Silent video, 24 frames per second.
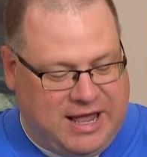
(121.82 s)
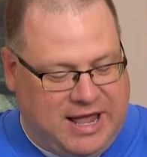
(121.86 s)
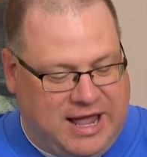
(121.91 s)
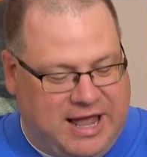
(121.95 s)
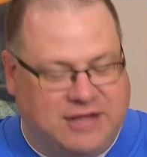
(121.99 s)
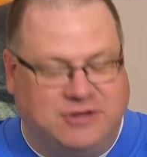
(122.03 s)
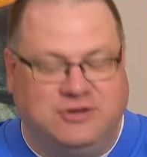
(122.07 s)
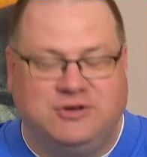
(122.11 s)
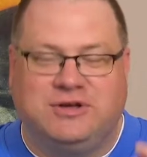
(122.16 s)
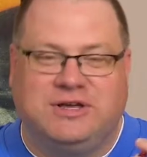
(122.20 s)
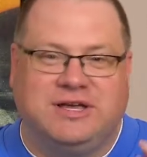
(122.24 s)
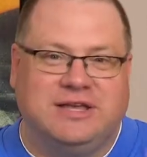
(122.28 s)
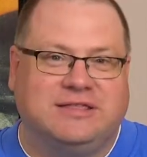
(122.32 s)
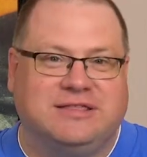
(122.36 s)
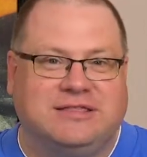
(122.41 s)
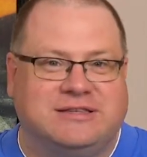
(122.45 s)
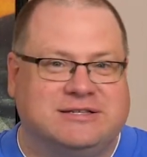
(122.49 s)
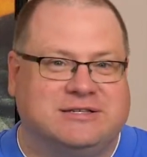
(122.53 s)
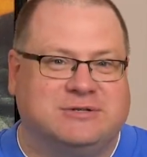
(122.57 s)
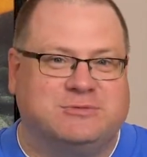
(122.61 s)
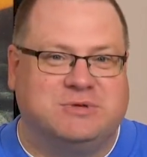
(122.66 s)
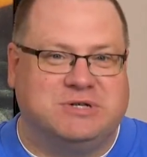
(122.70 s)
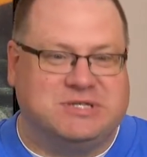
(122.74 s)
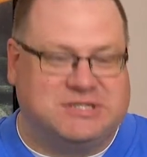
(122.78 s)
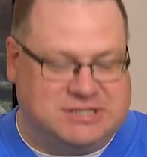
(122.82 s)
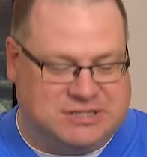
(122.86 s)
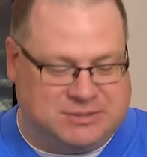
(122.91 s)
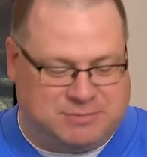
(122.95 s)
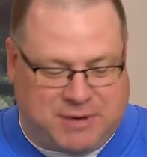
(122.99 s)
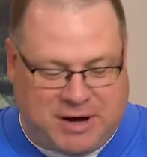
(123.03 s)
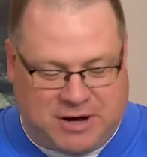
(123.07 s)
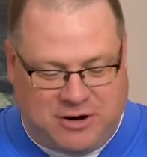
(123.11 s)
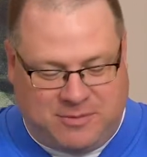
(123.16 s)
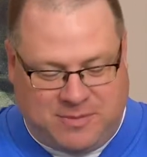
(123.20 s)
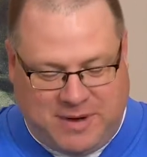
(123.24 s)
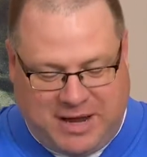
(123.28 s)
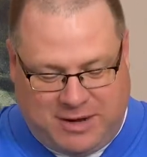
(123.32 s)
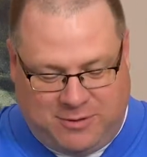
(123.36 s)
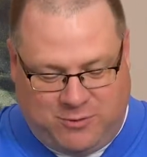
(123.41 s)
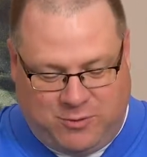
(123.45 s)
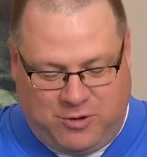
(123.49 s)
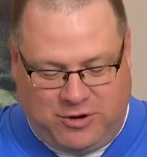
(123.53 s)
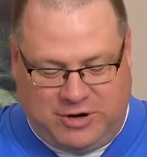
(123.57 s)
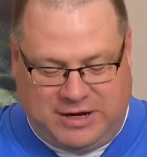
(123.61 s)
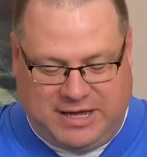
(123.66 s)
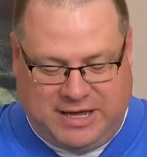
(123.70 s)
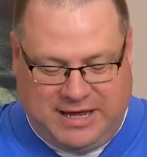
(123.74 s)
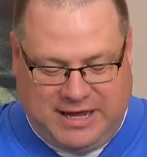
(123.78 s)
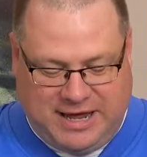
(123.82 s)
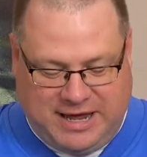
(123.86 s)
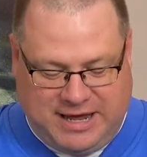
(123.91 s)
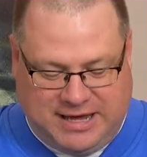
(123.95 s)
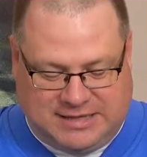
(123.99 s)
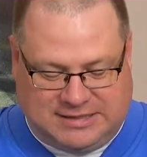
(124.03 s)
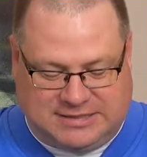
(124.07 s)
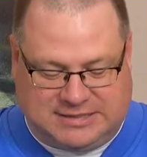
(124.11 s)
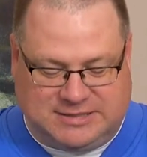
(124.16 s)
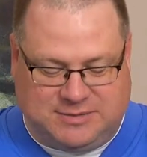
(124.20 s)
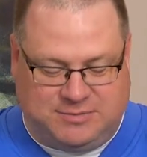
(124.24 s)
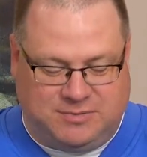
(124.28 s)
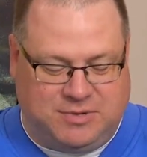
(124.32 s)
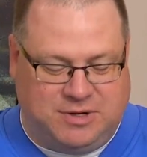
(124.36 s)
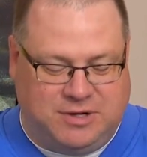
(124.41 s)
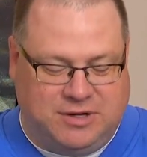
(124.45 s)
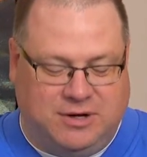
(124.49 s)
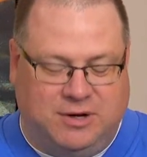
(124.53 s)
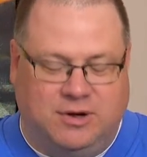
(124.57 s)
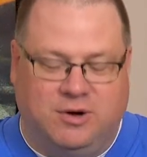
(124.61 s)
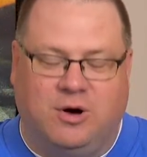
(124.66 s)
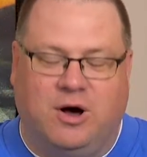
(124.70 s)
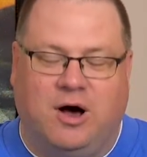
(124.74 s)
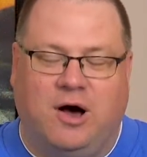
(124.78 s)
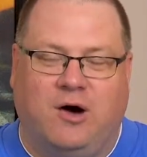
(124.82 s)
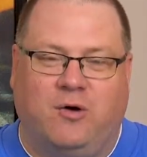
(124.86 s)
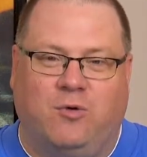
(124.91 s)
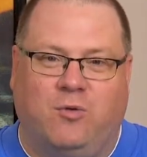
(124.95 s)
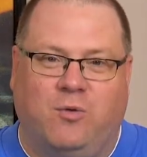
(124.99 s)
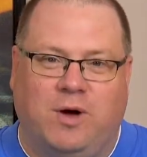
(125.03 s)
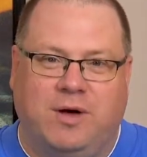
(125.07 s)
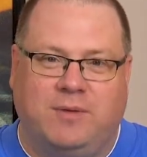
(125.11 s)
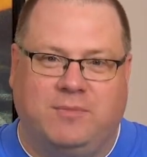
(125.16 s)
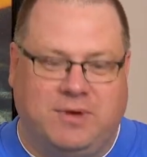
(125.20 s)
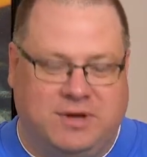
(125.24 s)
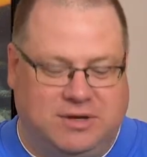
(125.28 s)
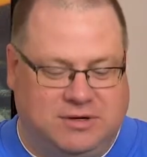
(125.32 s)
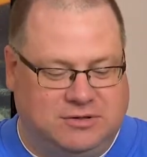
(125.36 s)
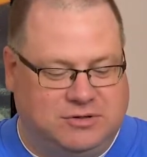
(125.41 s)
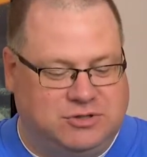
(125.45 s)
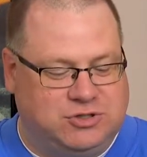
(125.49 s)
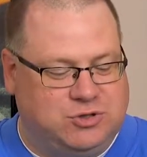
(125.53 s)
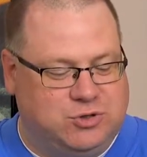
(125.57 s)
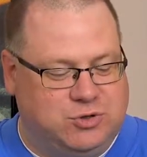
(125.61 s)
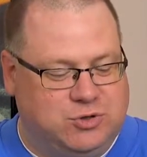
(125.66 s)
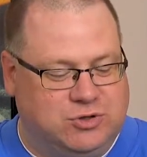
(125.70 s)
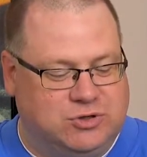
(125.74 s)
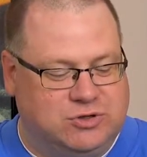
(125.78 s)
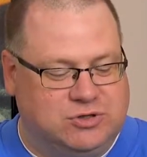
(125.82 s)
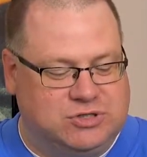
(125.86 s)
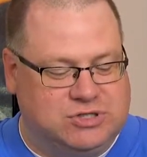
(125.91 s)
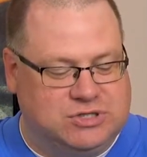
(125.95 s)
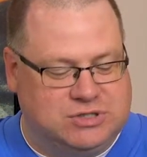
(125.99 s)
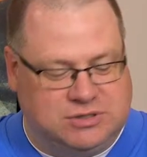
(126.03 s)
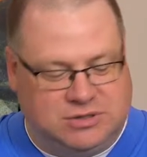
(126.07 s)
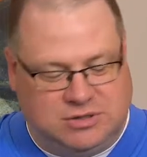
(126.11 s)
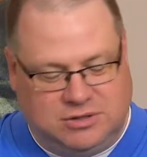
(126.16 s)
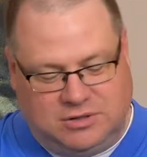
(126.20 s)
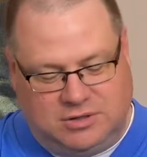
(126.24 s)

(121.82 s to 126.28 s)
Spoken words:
And you get this with Spider-Man, where he has some web shooters,